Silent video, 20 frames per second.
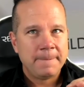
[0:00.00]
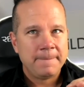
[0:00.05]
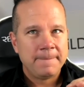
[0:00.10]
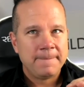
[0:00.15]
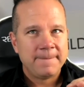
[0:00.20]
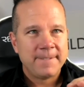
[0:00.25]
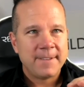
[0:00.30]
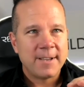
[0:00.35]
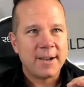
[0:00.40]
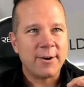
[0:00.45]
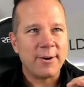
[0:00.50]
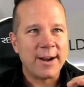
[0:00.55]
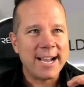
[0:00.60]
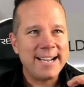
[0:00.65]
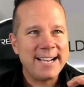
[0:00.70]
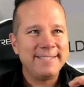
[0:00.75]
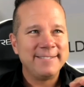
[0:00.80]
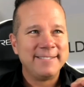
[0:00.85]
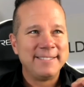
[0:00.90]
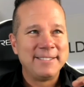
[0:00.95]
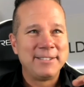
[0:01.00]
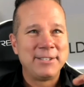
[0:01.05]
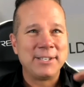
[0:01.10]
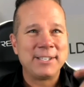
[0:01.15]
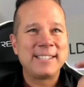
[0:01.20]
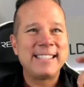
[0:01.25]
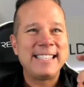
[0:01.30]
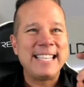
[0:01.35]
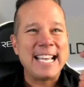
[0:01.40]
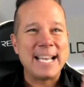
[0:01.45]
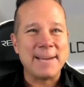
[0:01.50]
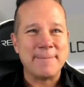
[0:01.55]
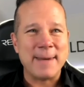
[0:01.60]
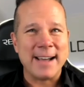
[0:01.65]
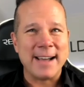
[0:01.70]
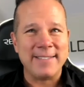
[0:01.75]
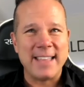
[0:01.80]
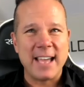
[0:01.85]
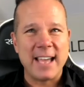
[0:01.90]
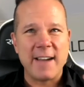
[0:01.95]
All right, just think
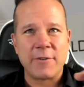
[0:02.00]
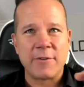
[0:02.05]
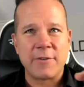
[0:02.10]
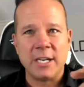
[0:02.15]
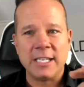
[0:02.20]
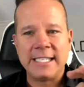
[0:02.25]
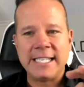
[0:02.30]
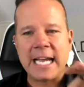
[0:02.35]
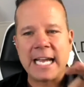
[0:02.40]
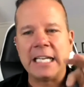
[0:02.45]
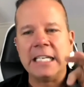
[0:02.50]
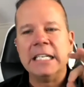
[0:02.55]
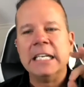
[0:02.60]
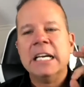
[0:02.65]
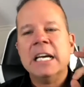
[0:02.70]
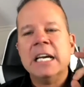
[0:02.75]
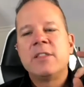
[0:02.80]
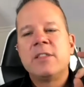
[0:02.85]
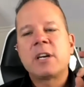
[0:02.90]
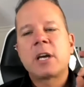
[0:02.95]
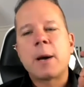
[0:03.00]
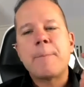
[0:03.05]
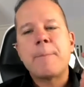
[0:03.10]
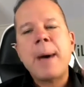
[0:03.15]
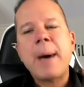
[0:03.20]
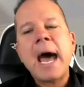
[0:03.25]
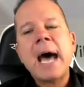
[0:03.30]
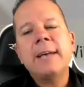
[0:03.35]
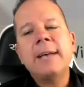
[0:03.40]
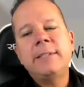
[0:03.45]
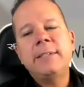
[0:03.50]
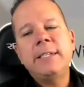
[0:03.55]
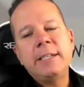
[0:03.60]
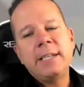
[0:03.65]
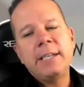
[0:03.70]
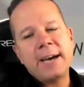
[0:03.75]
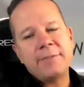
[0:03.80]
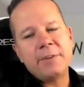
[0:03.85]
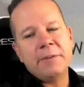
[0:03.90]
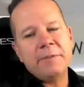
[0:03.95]
about that for a second. The capacity to
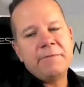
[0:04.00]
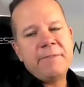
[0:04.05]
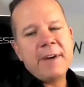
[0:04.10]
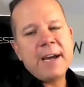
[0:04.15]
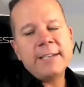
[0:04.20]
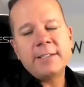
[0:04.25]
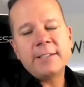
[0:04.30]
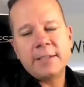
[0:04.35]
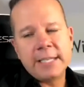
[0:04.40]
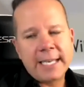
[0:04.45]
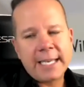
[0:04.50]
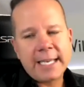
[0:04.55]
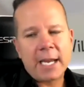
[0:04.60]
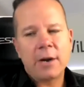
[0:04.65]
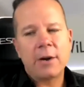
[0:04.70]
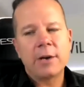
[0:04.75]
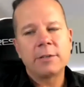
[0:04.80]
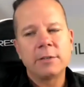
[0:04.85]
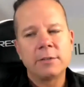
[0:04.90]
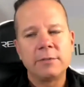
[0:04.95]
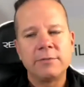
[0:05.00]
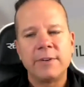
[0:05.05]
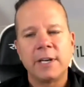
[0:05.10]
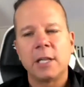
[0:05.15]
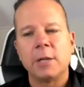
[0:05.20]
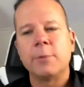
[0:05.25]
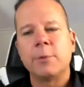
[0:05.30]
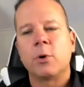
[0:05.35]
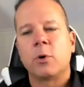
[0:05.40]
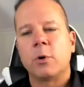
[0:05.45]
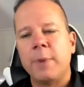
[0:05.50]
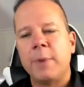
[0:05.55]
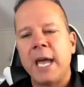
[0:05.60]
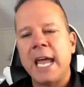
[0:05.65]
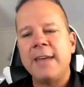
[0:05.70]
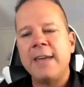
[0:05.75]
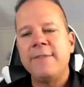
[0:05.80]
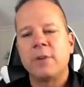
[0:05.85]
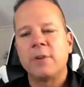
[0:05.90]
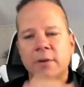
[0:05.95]
have an effect on the character, development, or
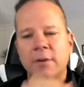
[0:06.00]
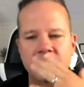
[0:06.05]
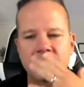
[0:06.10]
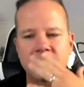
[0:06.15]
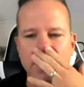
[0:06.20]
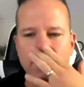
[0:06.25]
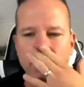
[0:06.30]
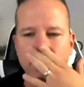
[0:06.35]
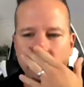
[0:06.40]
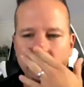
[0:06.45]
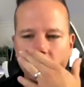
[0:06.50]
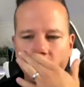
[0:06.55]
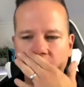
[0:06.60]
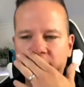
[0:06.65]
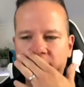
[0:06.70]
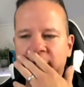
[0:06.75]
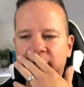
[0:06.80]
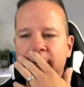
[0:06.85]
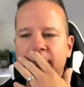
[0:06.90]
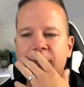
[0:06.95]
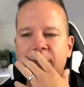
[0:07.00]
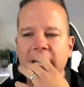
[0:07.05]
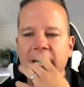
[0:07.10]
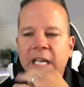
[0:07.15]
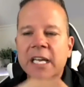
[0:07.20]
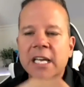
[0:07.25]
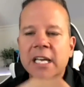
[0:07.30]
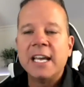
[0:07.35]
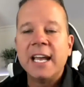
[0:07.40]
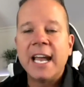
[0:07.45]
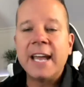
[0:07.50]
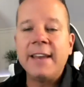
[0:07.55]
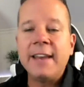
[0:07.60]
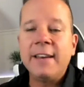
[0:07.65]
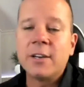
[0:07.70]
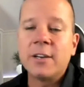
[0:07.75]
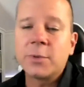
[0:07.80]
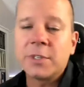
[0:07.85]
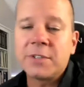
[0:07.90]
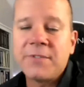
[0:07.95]
behavior of someone or something. And
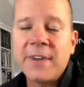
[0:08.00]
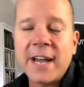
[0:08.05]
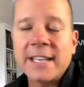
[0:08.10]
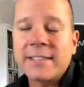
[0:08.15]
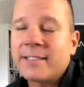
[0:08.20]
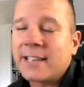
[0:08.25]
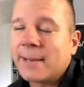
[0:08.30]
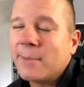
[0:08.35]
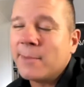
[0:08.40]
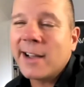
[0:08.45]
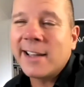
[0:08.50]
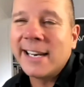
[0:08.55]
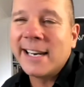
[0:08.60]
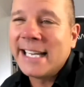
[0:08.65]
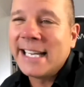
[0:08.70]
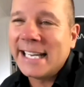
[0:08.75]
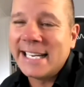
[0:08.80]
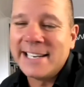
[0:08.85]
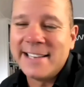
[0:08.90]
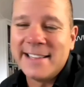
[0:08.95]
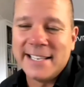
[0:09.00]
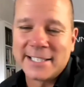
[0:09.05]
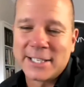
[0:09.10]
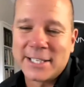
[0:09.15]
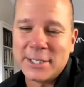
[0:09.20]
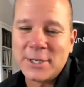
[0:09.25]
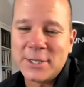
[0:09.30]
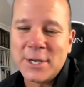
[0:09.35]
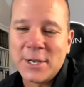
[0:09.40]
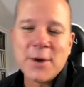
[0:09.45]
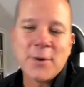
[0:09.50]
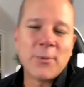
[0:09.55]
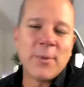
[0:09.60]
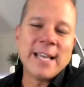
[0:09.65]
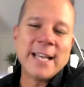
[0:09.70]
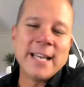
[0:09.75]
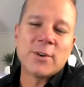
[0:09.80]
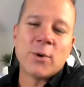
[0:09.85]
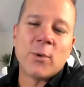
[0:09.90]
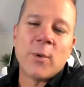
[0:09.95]
here's what's fascinating. I'm not going to get into this because we
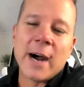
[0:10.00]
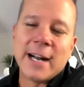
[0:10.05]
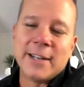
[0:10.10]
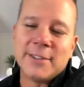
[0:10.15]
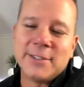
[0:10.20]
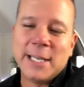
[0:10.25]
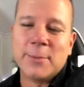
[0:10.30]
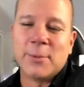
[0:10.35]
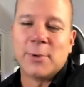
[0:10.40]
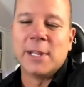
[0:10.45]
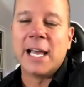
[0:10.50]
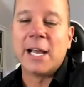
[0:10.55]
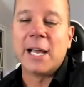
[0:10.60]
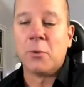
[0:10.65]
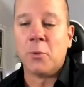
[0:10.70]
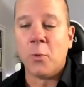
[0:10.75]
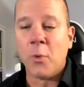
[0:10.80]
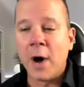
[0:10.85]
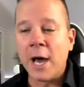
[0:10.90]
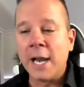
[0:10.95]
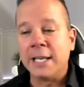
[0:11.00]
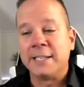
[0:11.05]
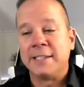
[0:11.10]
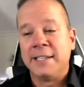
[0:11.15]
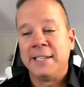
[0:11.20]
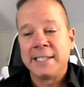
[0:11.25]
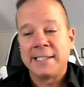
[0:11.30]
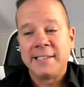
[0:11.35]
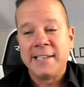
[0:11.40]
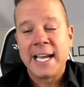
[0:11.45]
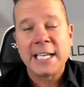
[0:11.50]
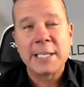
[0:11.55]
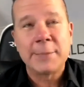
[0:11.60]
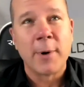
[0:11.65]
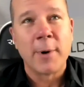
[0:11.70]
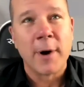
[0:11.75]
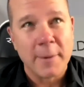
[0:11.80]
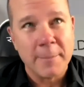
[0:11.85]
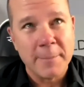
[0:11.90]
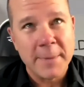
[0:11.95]
as a WiLD team were like, what does this next
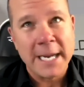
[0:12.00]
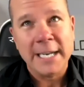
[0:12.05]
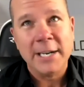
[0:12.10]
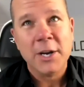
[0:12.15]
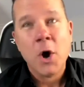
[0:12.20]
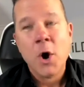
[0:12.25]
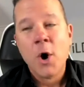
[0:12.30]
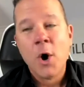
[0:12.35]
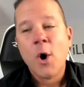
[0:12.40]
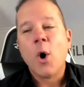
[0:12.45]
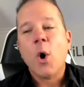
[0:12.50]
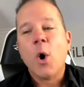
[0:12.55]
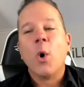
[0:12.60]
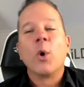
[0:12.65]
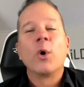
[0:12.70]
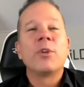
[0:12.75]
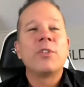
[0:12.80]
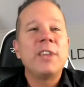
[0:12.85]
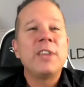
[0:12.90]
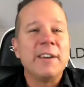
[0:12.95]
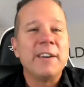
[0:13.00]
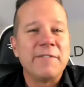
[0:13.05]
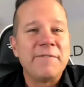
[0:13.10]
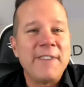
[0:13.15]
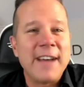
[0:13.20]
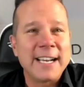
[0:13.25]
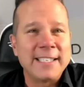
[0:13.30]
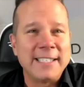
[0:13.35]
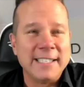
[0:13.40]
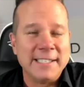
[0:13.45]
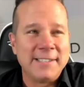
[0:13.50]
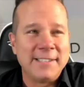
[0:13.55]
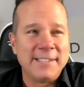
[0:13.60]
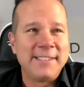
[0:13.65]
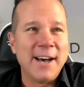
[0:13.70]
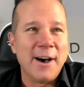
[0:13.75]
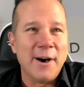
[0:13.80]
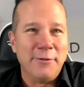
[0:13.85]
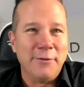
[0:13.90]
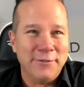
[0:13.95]
part mean? Or the effect
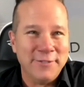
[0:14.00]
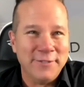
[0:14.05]
itself.